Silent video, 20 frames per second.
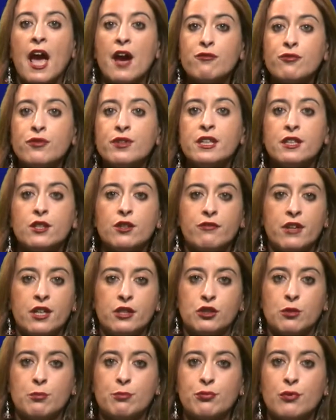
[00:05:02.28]
every
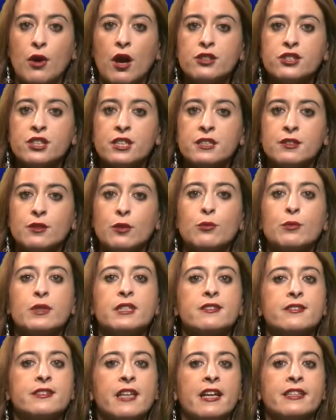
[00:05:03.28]
innovation project
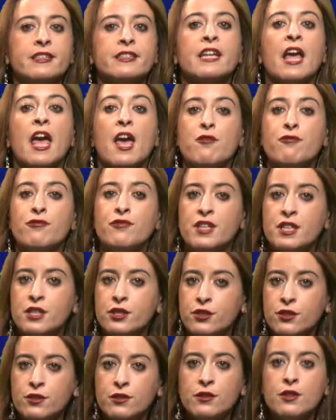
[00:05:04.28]
with setting a
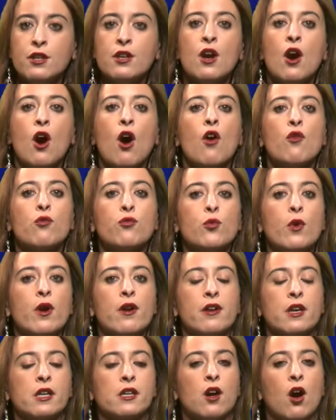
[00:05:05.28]
vision of
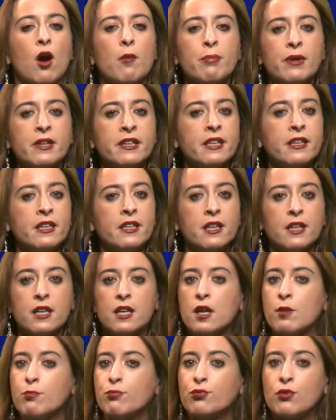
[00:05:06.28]
where a company,
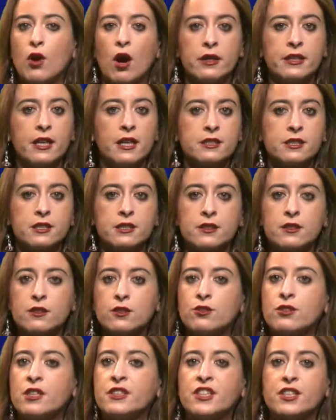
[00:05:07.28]
a product,
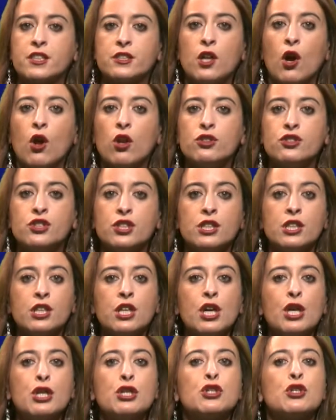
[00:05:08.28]
or a technology
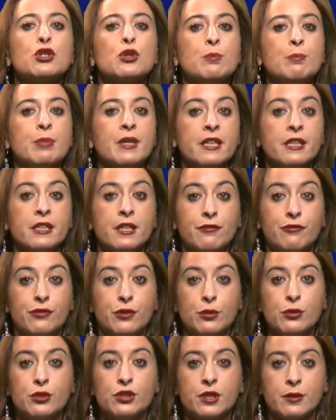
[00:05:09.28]
should be in the
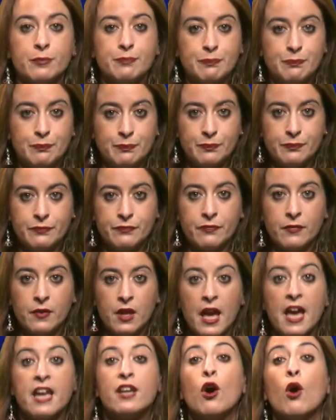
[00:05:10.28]
future.
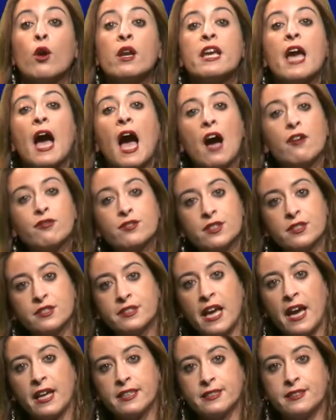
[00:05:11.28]
And only after
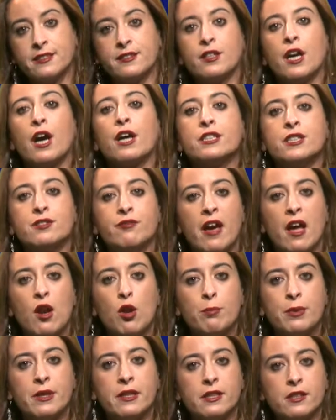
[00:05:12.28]
that, start
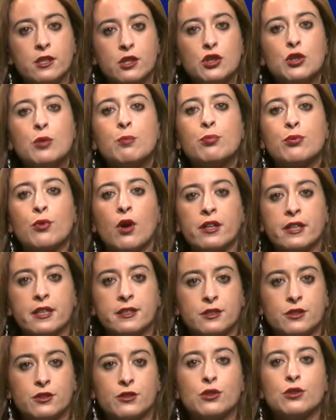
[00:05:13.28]
developing new
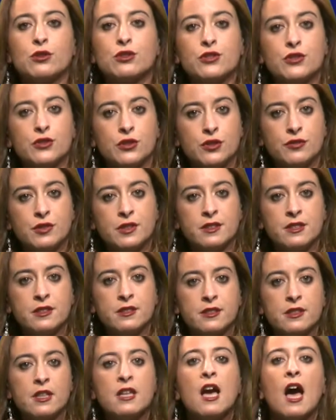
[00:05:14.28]
products or
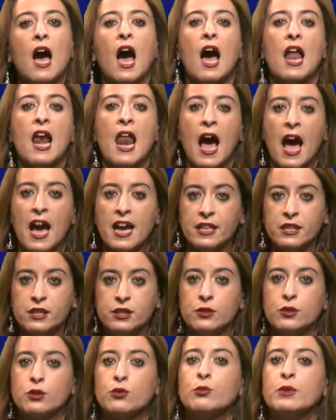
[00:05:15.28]
services
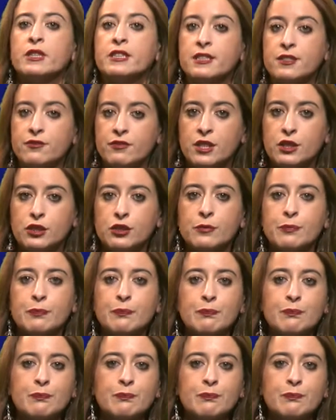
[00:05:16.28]
aligned with this vision.